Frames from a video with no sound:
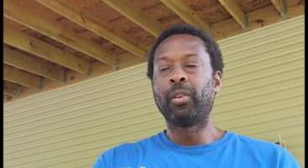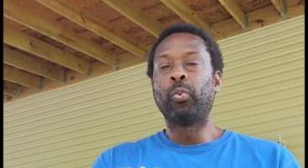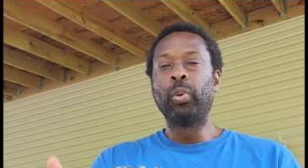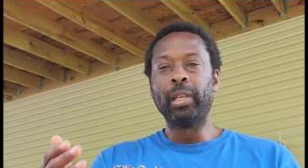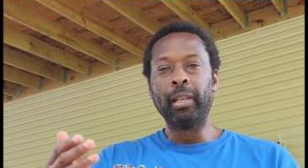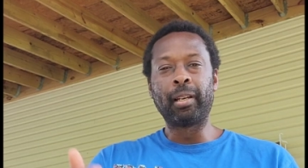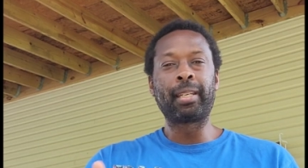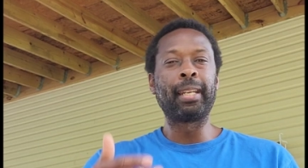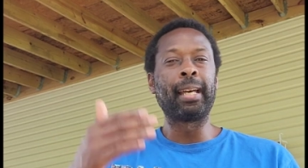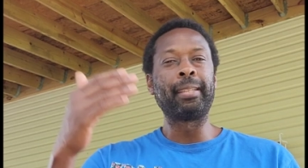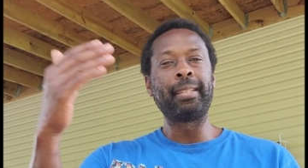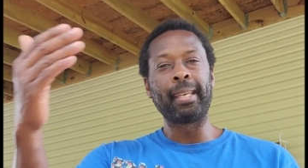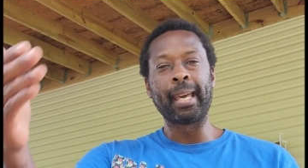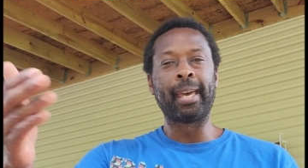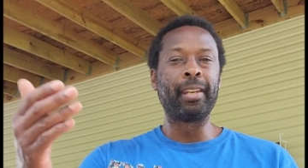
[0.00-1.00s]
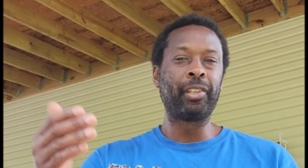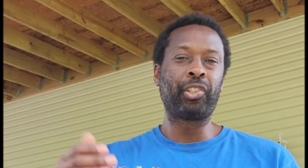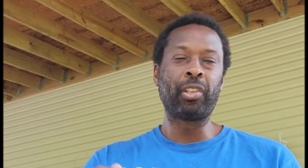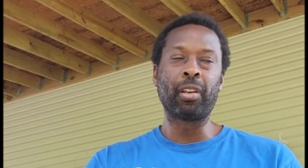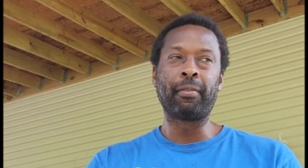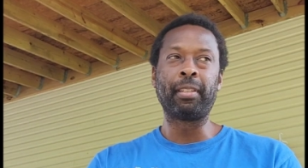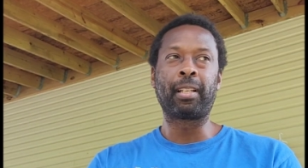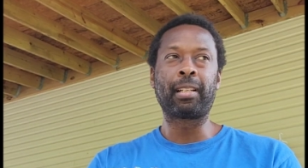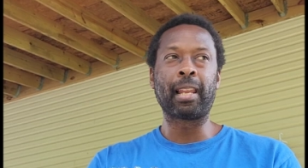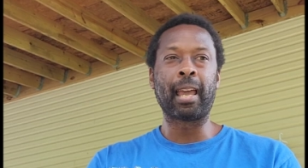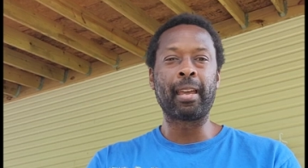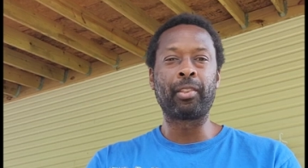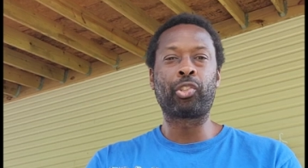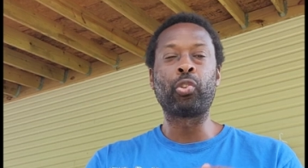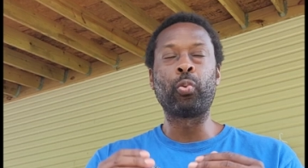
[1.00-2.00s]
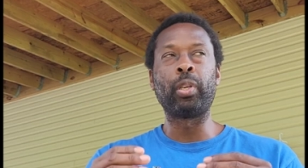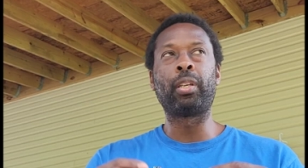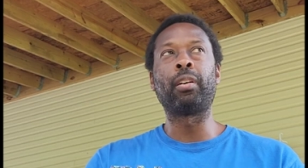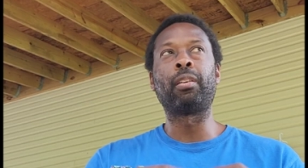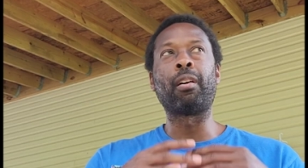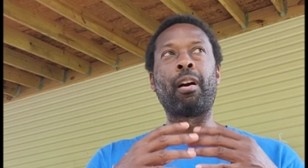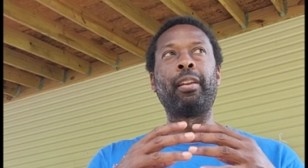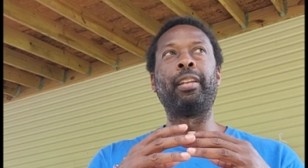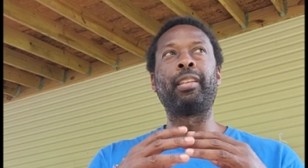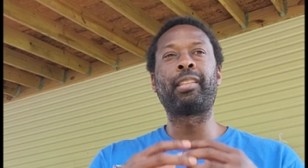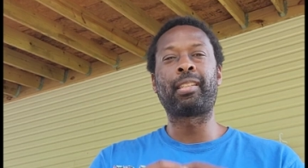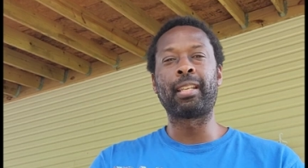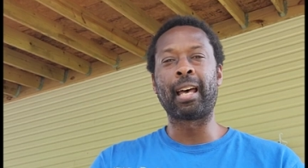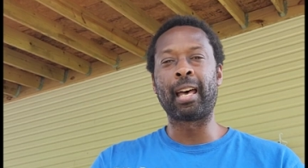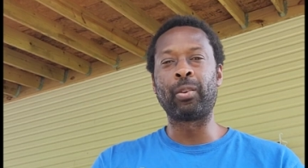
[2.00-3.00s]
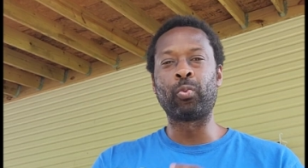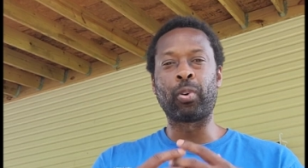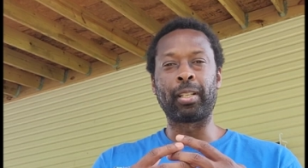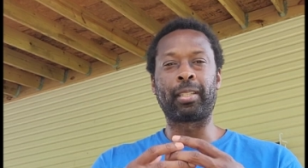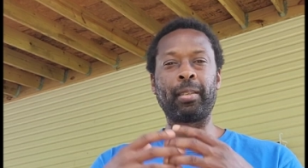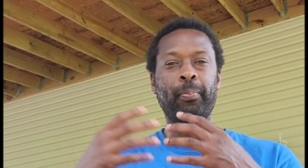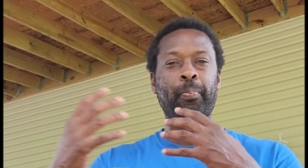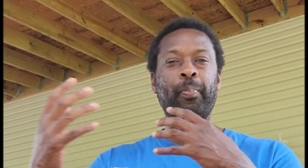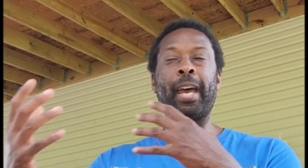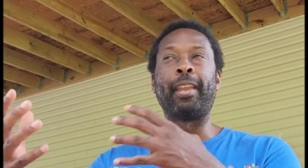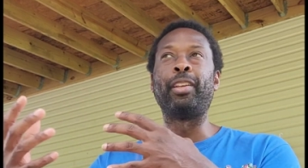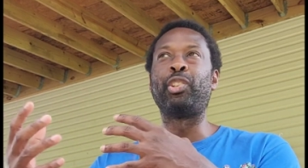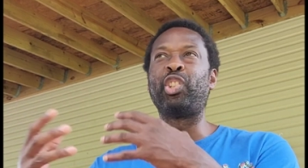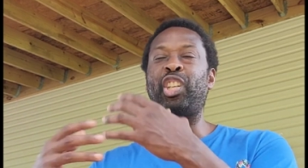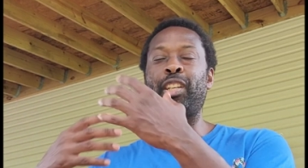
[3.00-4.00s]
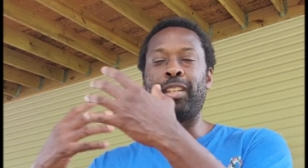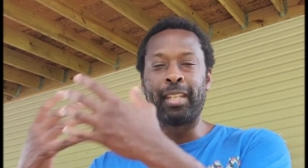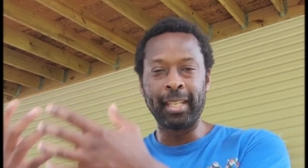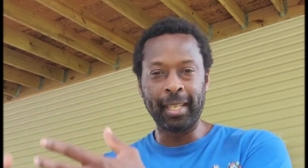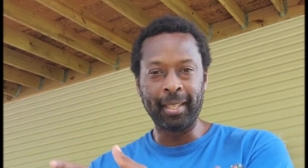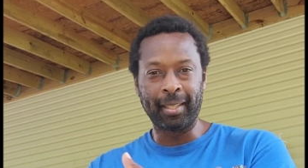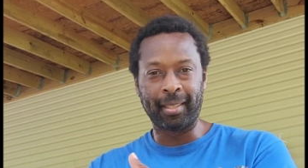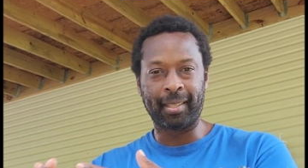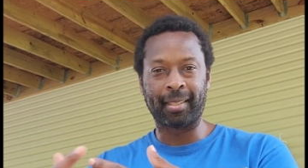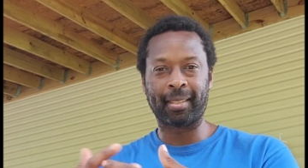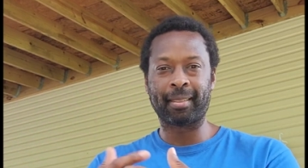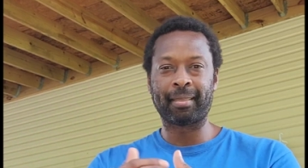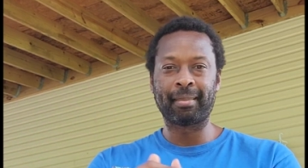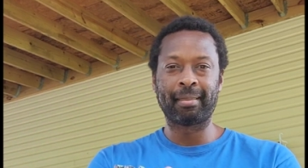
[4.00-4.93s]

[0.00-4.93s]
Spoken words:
we're looking at the energy of the client so we could understand what the energy needs,